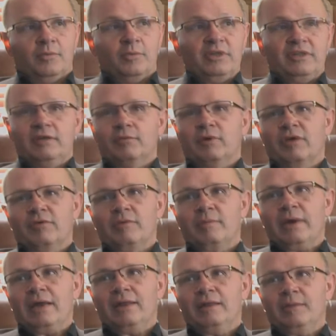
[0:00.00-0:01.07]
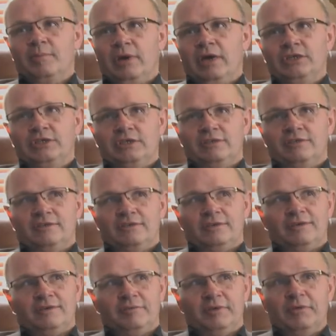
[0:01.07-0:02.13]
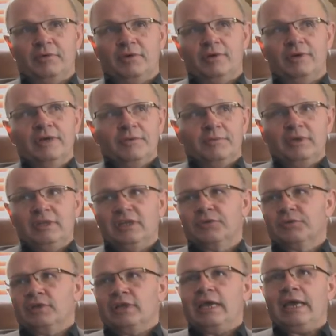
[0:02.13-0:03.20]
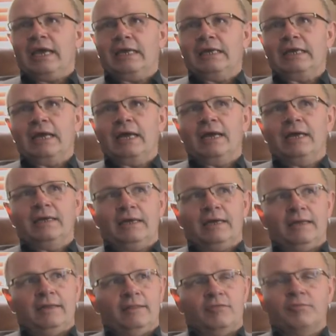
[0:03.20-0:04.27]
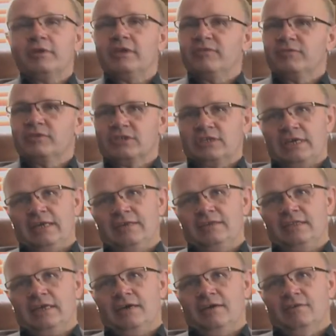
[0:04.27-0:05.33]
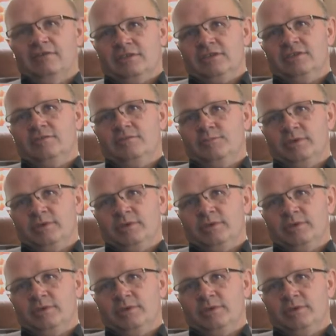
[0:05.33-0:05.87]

We did one remodeling project. We literally added on 3 different sides of the house and